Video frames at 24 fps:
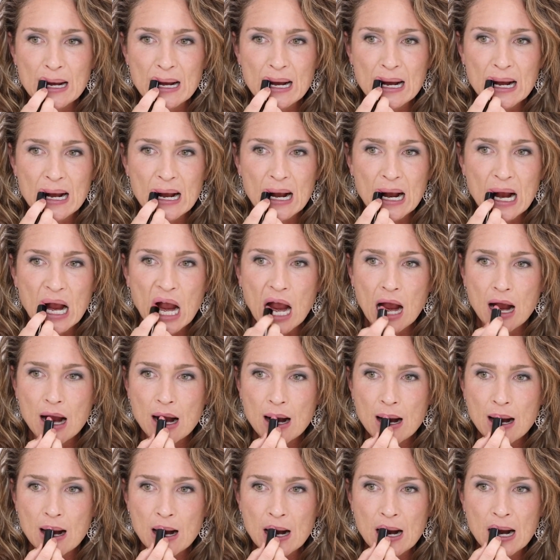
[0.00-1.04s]

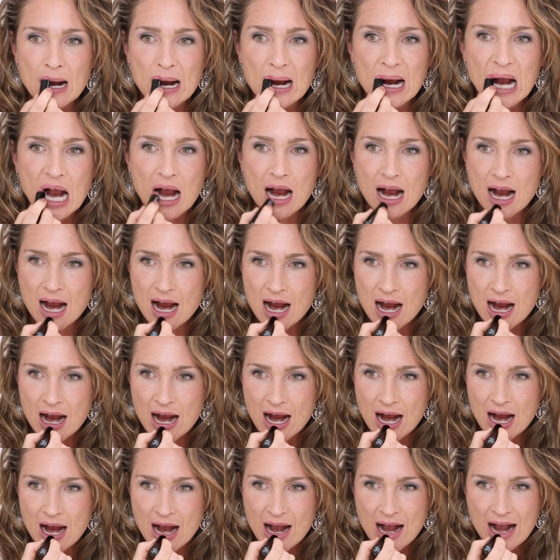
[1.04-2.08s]

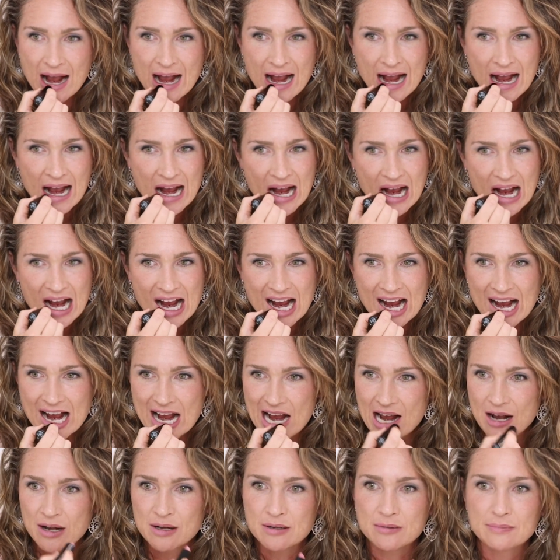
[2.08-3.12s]

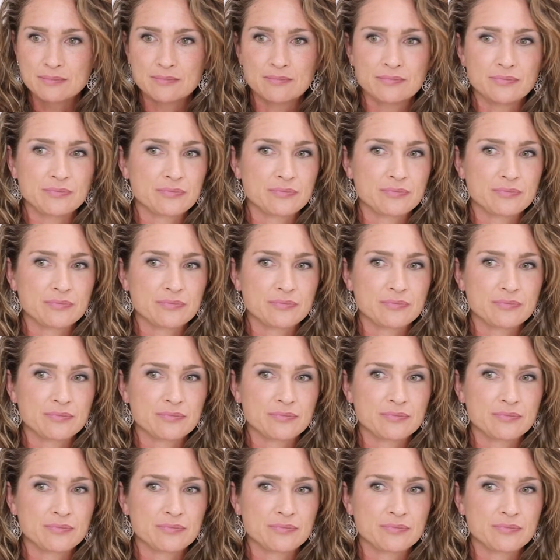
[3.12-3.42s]
Nobody speaks.